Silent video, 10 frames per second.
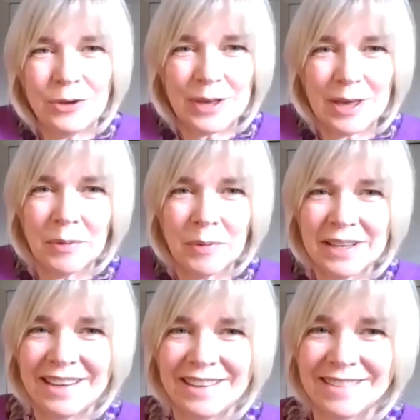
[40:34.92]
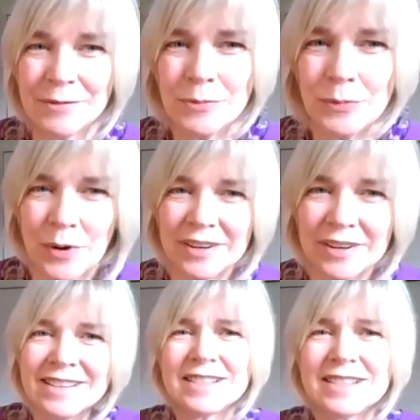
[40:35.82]
you, Emily. What
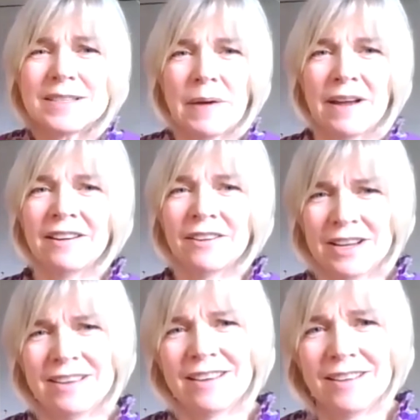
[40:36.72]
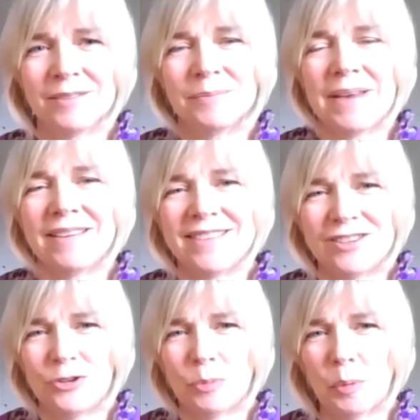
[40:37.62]
an inspiring
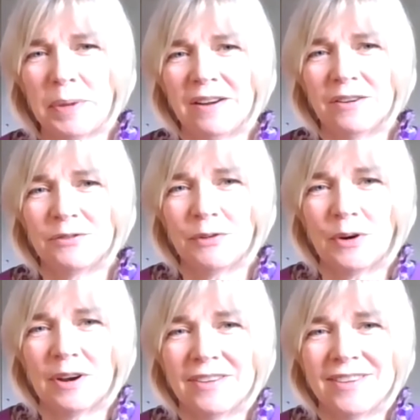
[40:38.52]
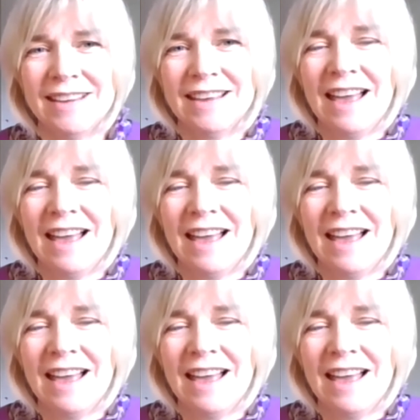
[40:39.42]
message you prepared for us.